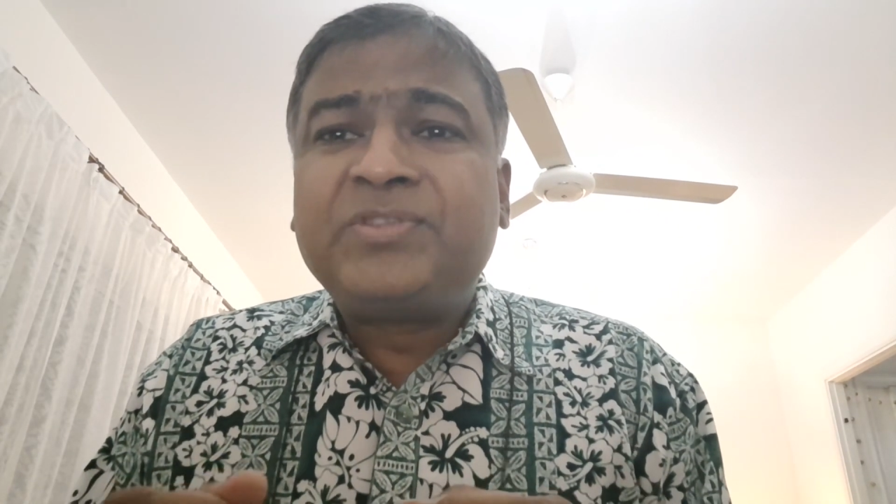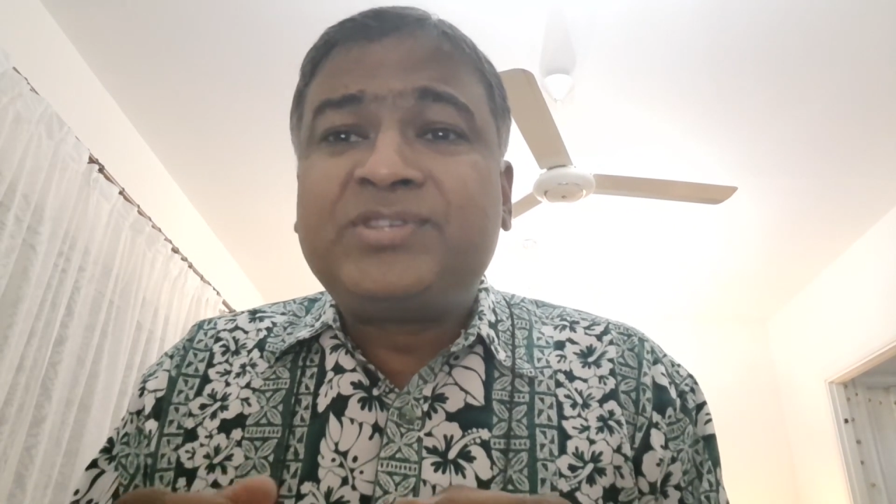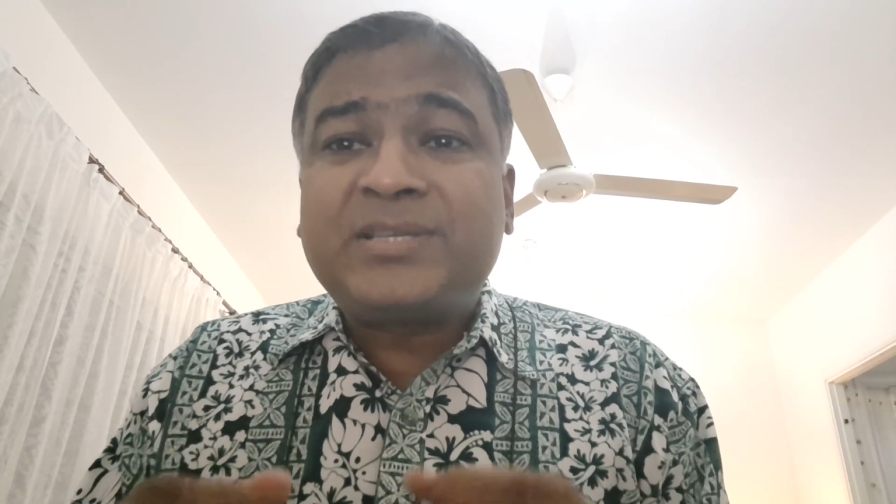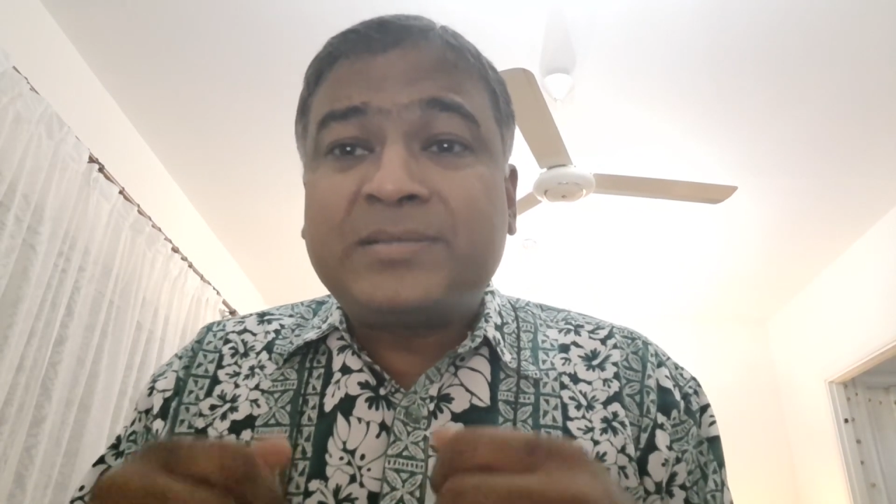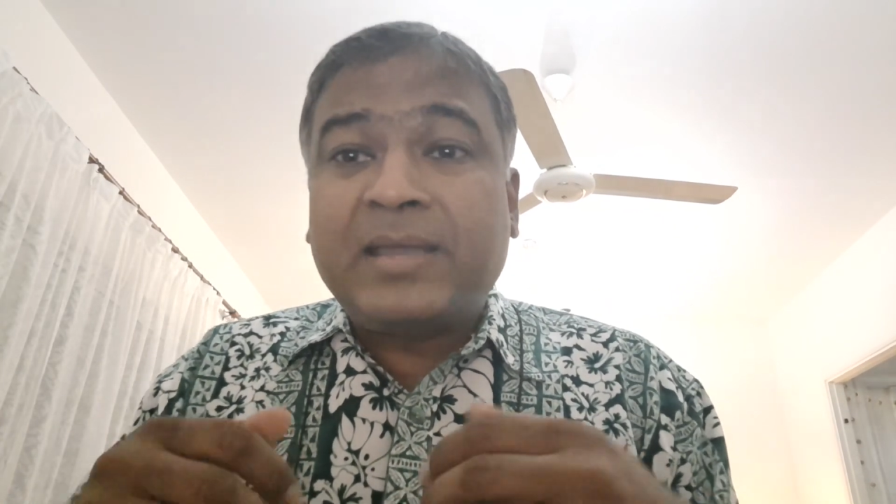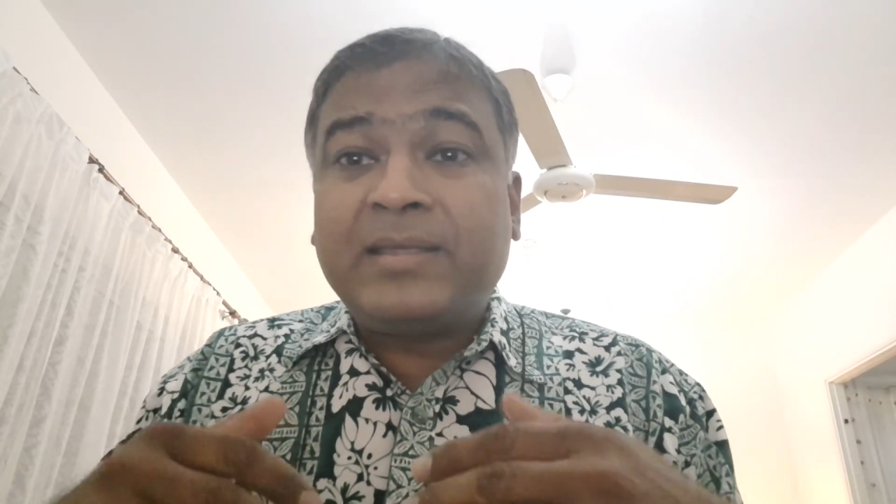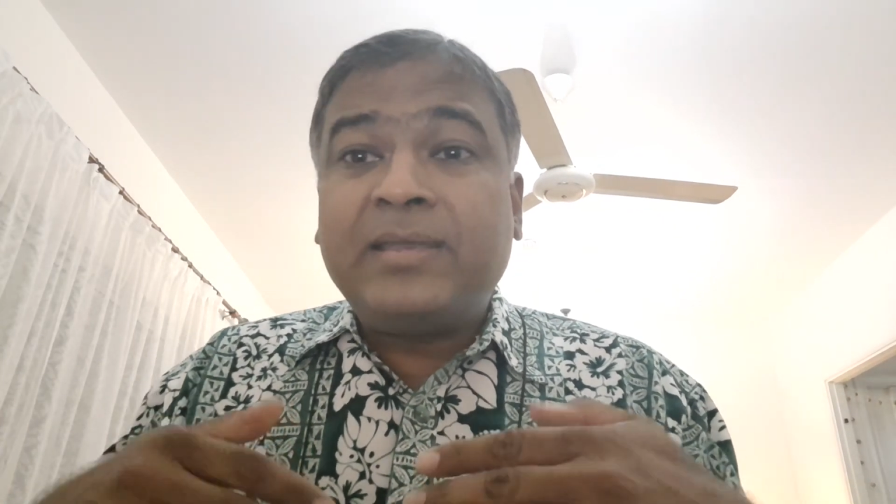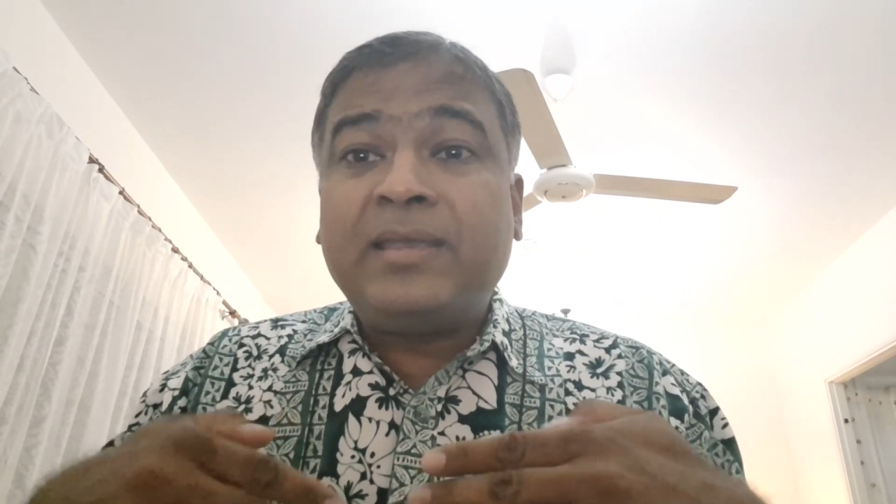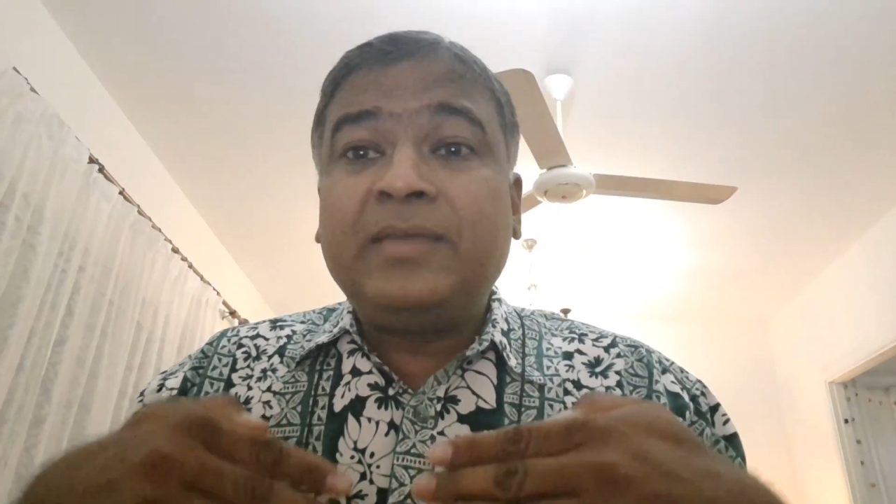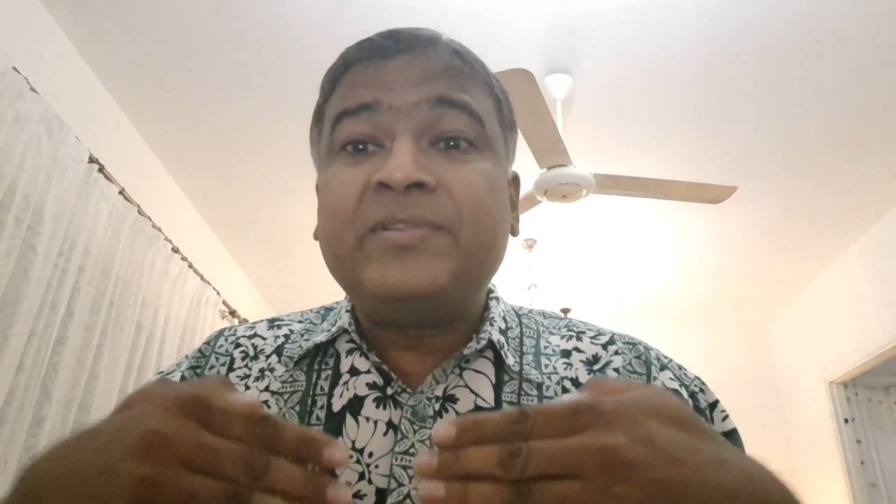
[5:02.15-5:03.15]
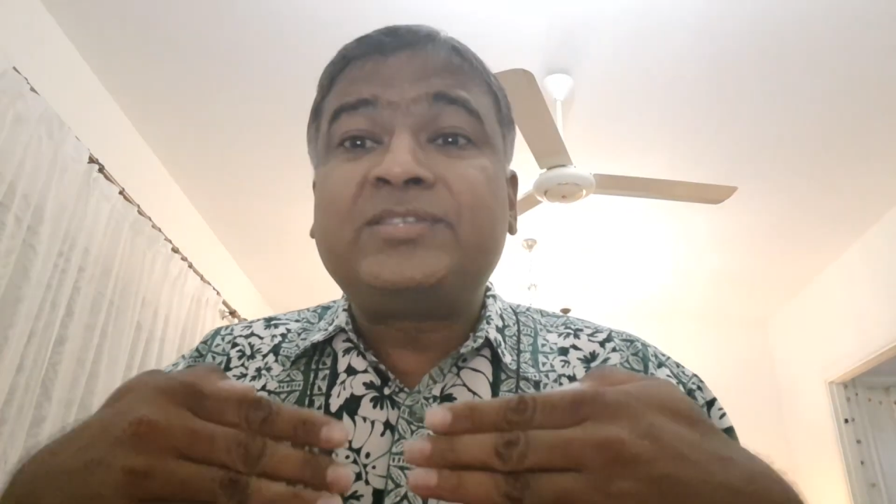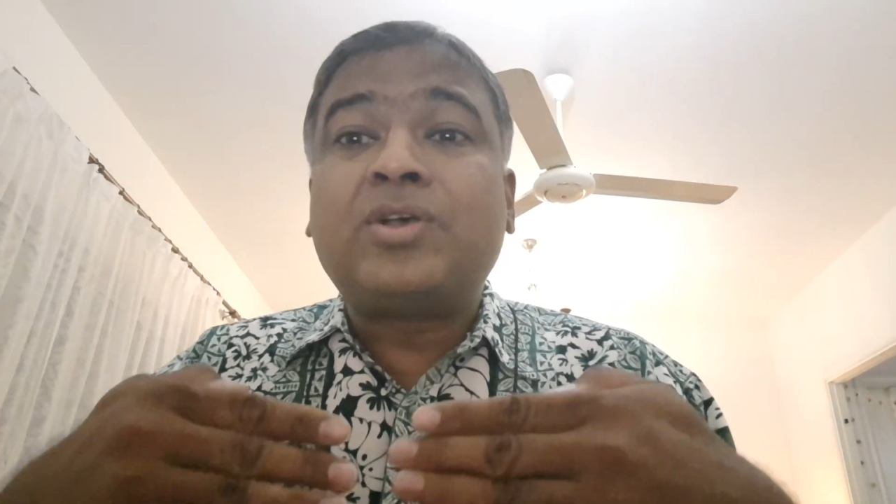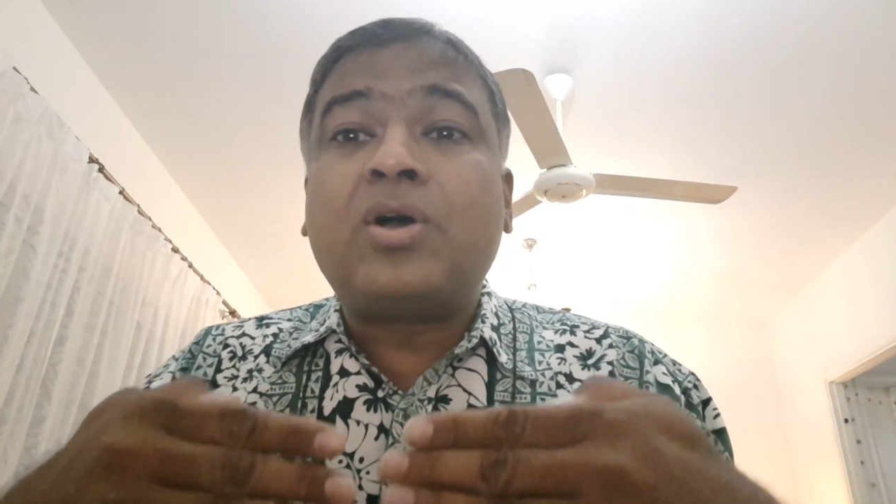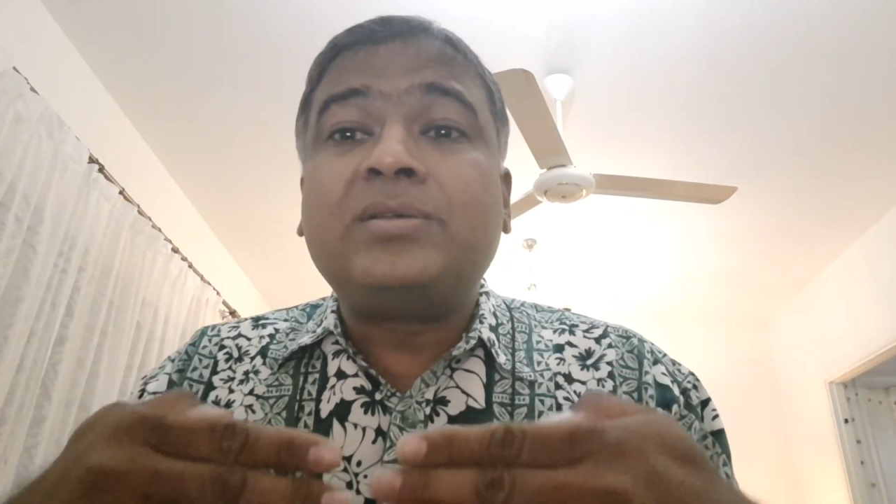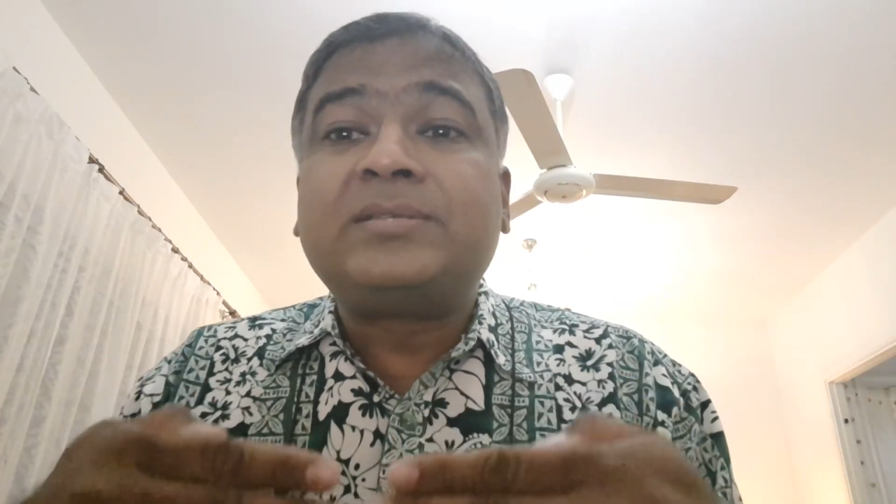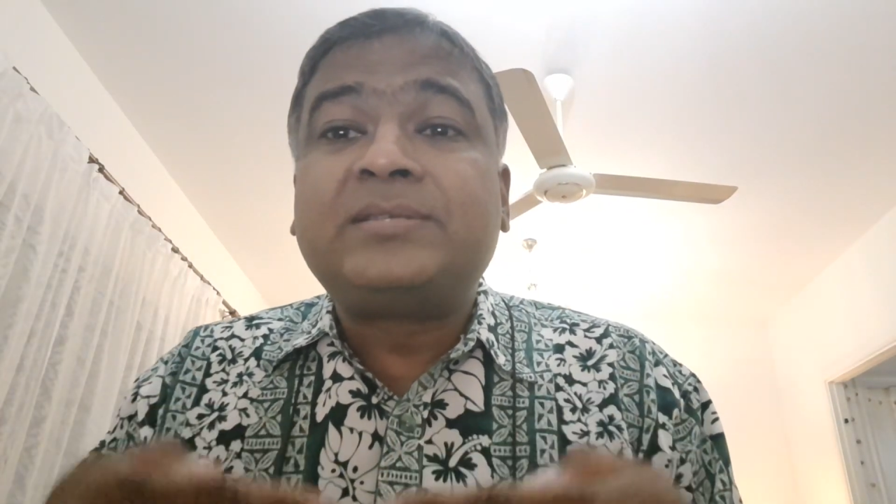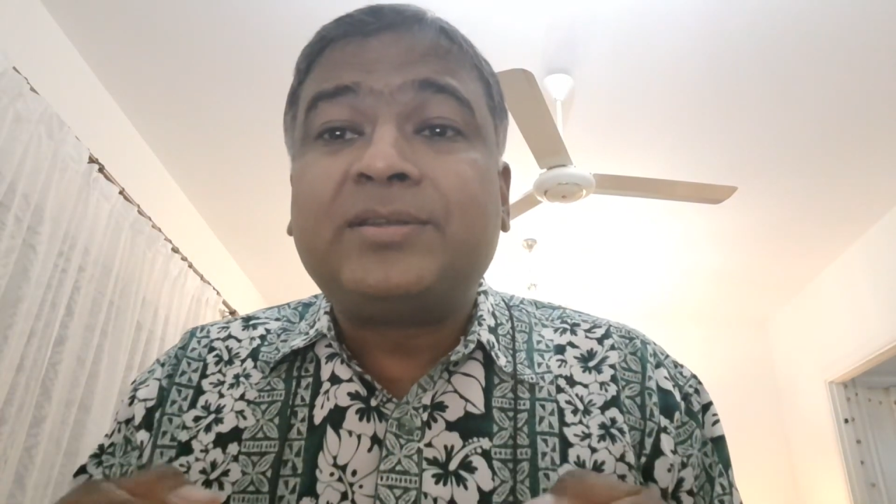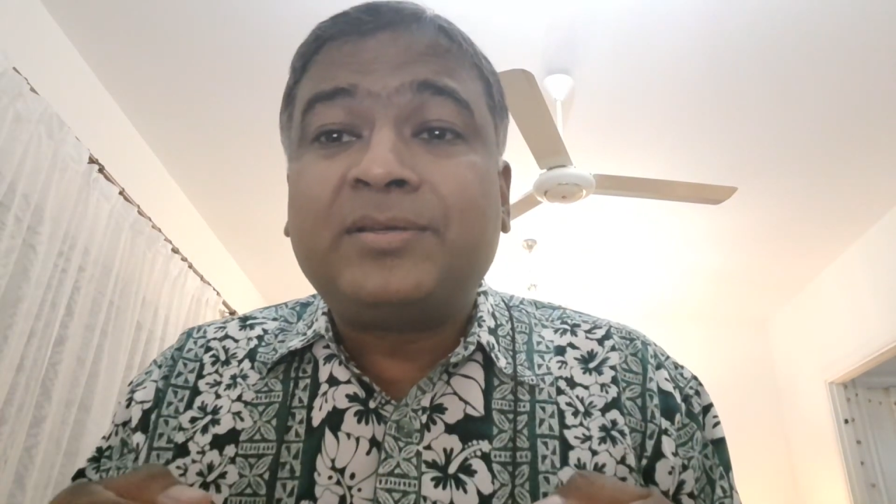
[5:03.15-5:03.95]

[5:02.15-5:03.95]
Just even songs, the